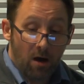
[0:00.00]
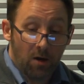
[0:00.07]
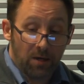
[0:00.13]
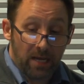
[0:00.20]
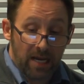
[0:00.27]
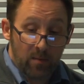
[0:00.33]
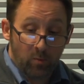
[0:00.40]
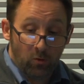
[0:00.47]

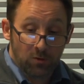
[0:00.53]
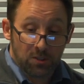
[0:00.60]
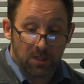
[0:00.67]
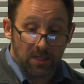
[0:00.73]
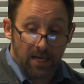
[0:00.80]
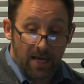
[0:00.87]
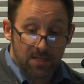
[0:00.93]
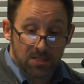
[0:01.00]
unable to
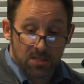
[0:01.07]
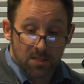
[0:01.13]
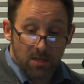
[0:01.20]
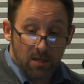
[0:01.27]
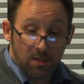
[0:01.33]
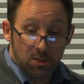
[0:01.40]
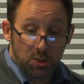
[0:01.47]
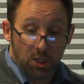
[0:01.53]
guess
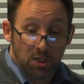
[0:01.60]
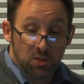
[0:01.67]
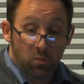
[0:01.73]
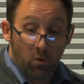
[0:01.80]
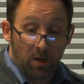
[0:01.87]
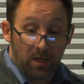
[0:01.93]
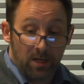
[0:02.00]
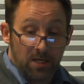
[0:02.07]
just
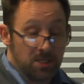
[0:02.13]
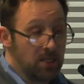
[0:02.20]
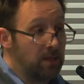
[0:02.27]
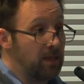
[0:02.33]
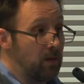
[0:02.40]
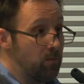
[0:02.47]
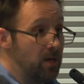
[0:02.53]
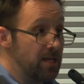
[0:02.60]
what it is
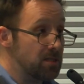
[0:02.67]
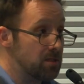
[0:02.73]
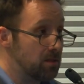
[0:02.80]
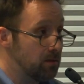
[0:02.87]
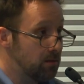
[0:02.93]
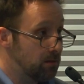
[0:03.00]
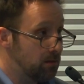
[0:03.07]
that they missed.